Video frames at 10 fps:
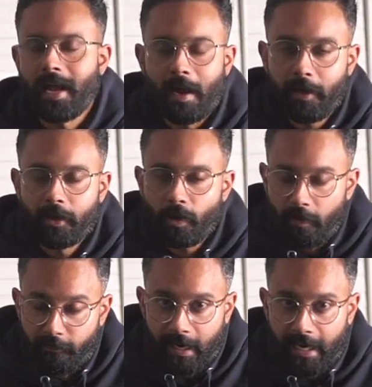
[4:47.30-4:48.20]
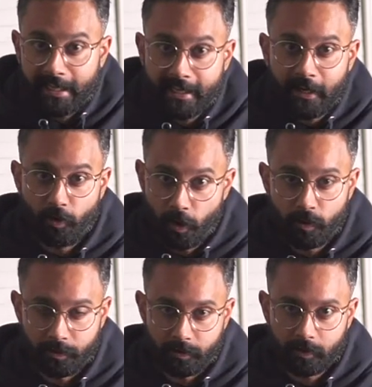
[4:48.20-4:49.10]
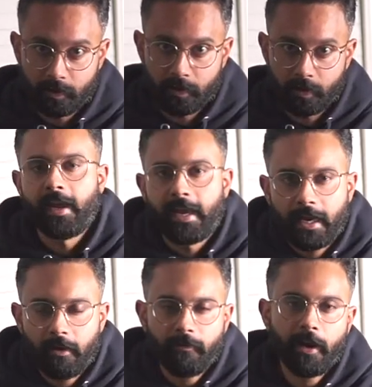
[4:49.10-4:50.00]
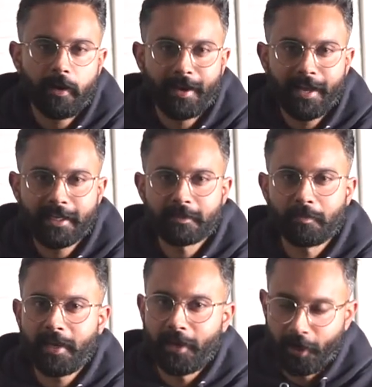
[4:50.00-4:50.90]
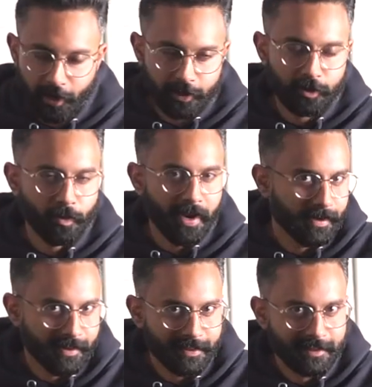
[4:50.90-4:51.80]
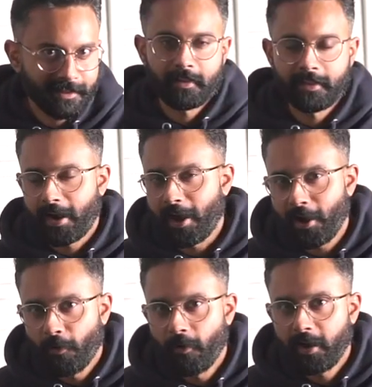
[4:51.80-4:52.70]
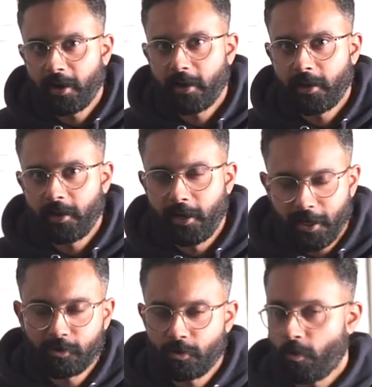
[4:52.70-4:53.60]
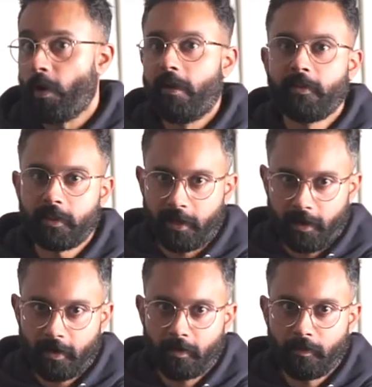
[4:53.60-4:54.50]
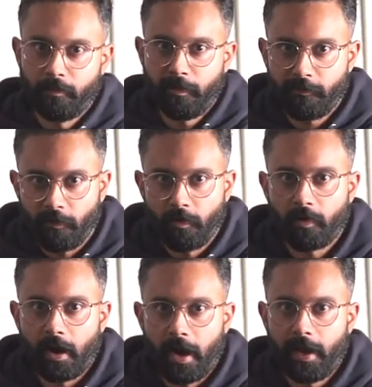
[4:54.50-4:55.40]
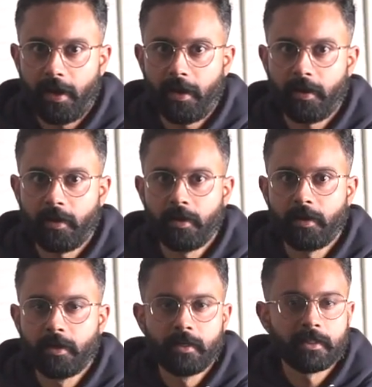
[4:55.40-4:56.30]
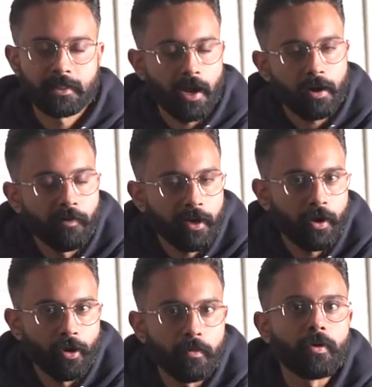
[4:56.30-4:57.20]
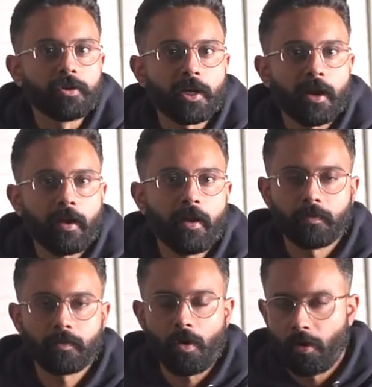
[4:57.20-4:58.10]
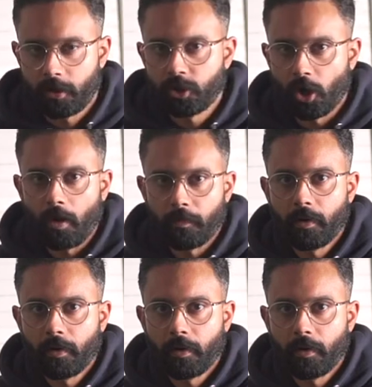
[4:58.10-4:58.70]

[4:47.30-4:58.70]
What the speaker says: I mean, you have nothing to lose. Even it takes me years to get this, that I don't need to know everything before I start working on a project or a job.